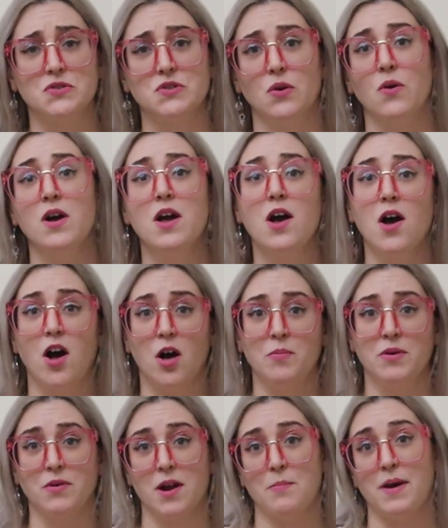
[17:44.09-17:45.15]
So I'll
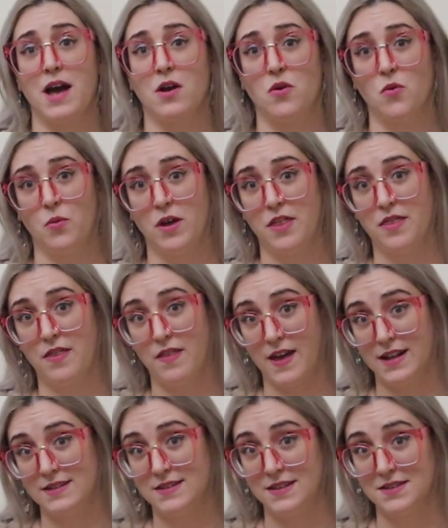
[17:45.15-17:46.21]
be right back with
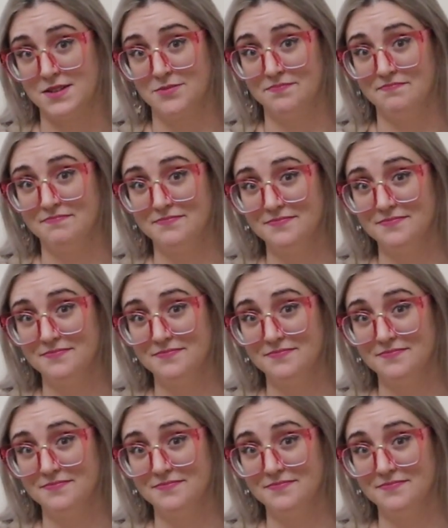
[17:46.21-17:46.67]
that system.